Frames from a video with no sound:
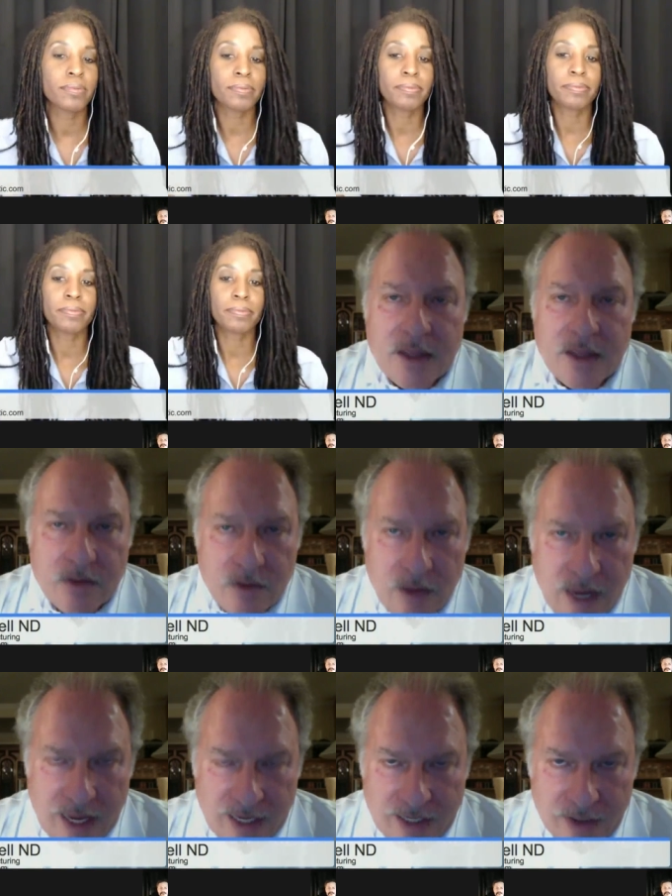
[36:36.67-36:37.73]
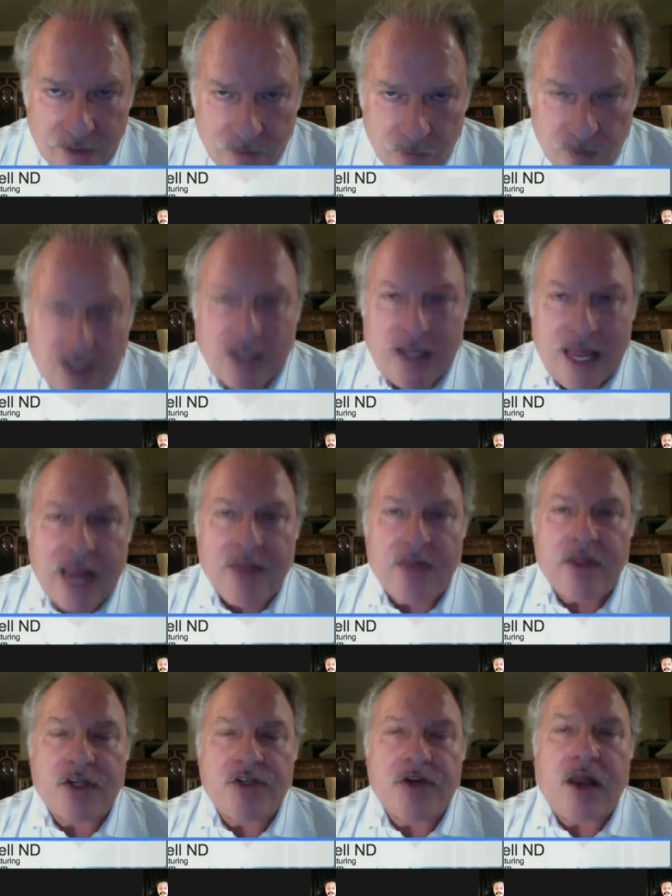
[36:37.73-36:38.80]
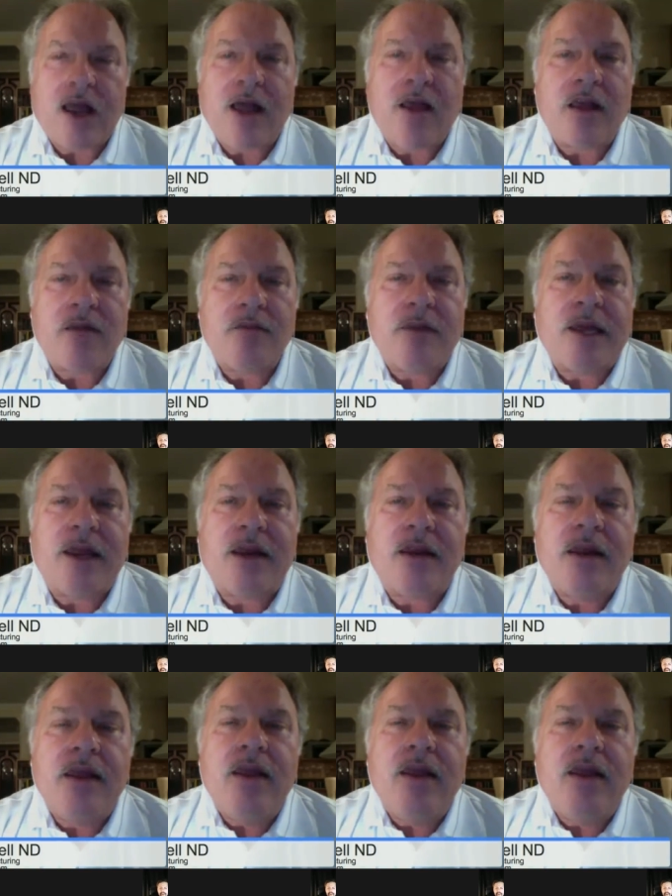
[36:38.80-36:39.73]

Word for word: It, I can realign the jaw, but